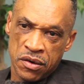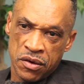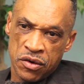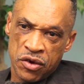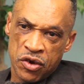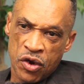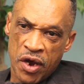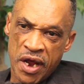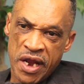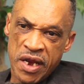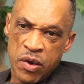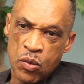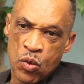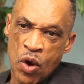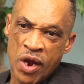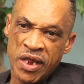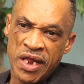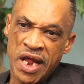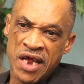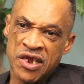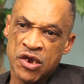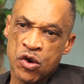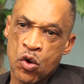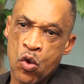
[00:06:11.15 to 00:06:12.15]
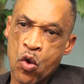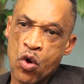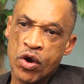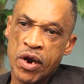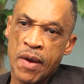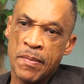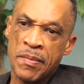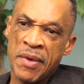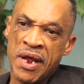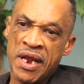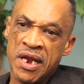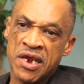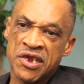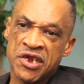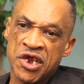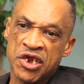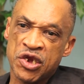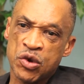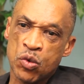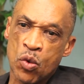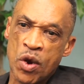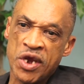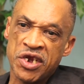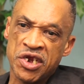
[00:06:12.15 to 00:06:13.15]
to anyone that's caught up in the
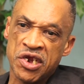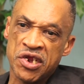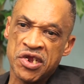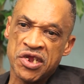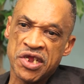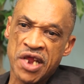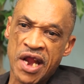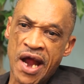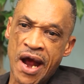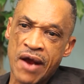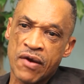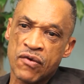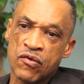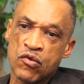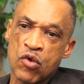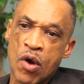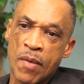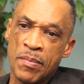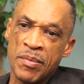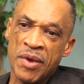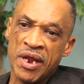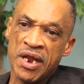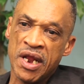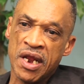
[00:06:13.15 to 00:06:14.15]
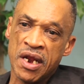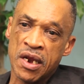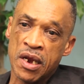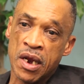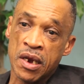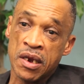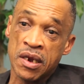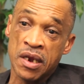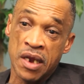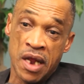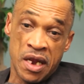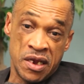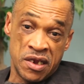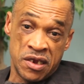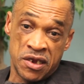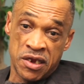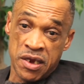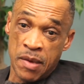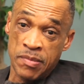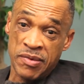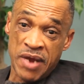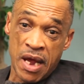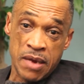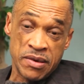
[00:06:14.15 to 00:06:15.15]
situations that I grew up in and that
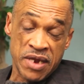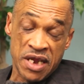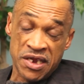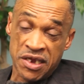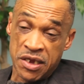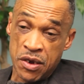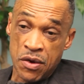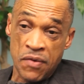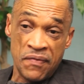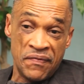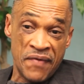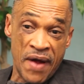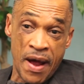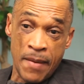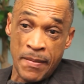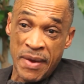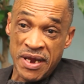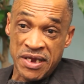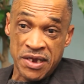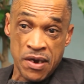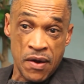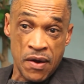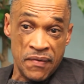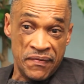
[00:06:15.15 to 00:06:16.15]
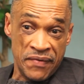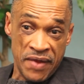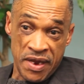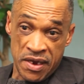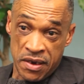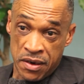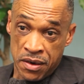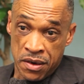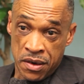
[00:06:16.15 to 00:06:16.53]
sometimes I still find myself in